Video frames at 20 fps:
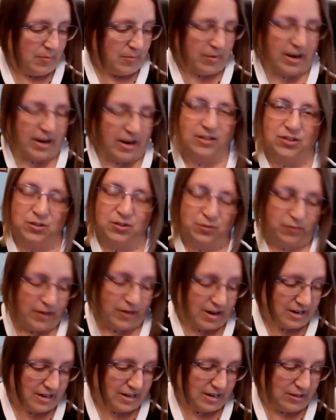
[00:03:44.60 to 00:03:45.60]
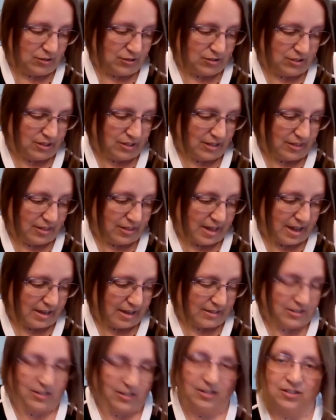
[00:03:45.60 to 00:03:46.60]
But I do find it interesting
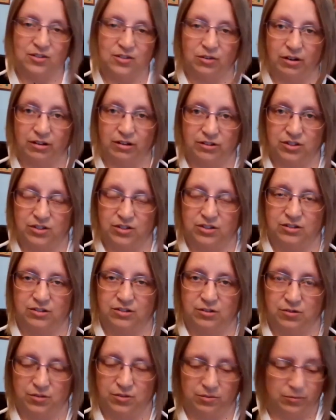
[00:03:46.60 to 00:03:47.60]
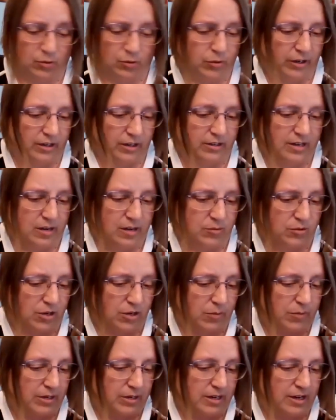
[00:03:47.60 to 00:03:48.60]
that, so I'll just do some quick name
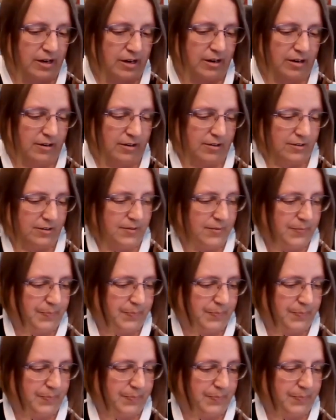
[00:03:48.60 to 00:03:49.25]
dropping here.